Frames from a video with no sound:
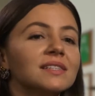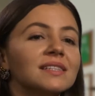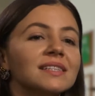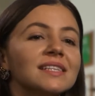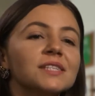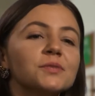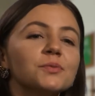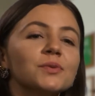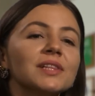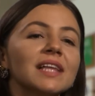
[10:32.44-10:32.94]

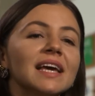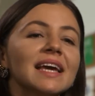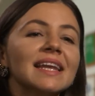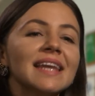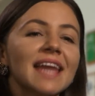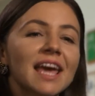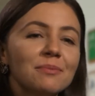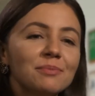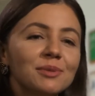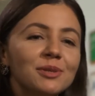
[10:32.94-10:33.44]
this will
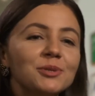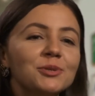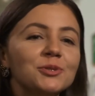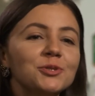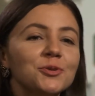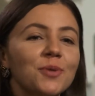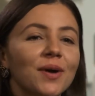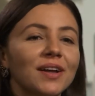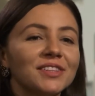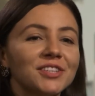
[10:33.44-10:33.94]
enable you
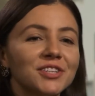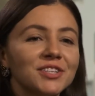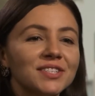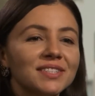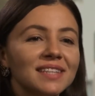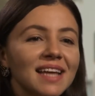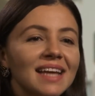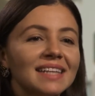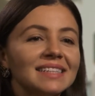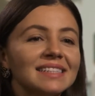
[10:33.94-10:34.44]
to
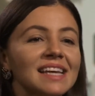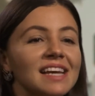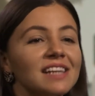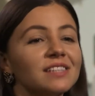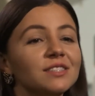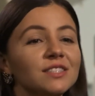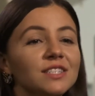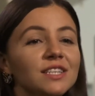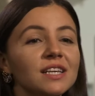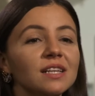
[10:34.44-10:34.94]
understand
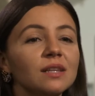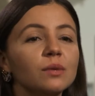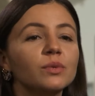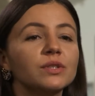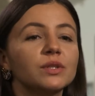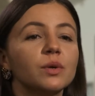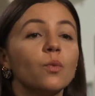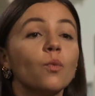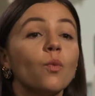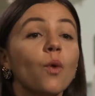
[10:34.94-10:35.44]
and deal with
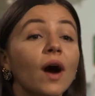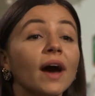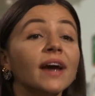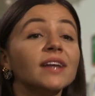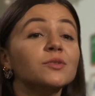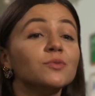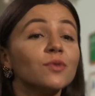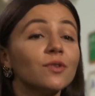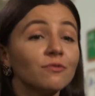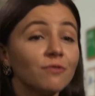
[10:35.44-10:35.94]
a
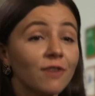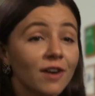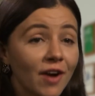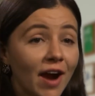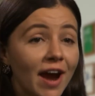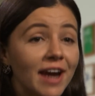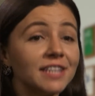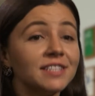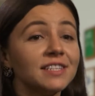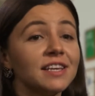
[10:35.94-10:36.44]
wide
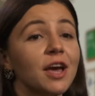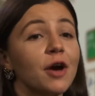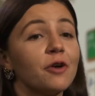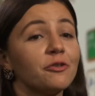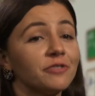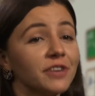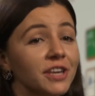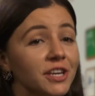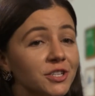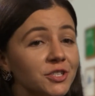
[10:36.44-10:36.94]
variety
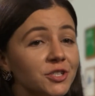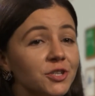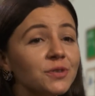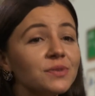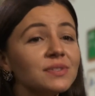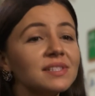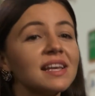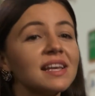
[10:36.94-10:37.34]
of issues